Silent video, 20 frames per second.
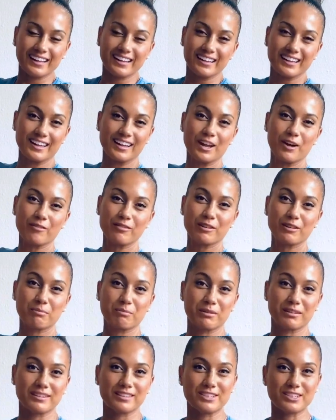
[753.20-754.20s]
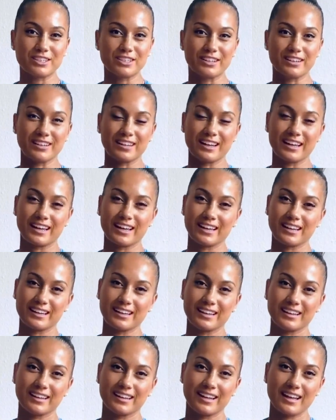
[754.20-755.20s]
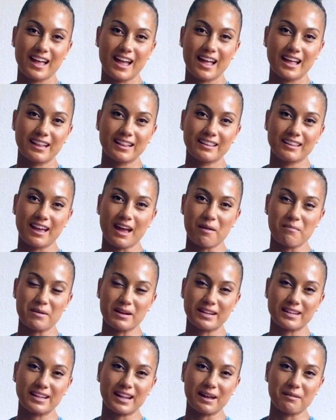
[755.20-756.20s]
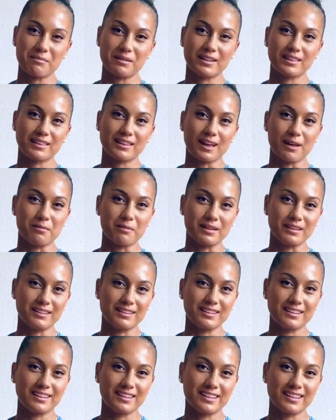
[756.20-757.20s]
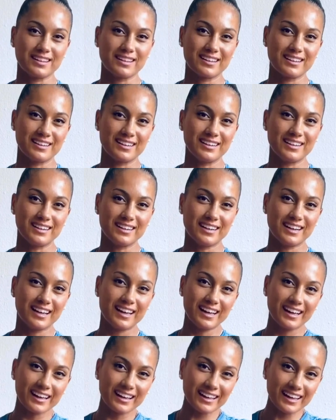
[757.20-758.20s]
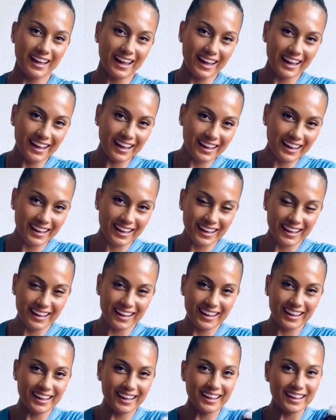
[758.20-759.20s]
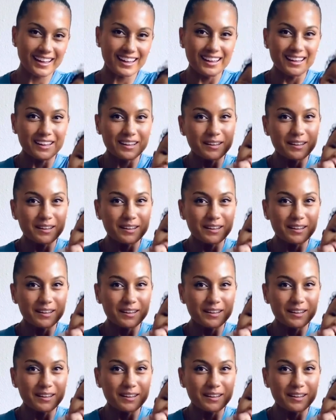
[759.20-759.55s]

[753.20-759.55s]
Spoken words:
I love this position, and tap it, tap it, tap it. Yay! So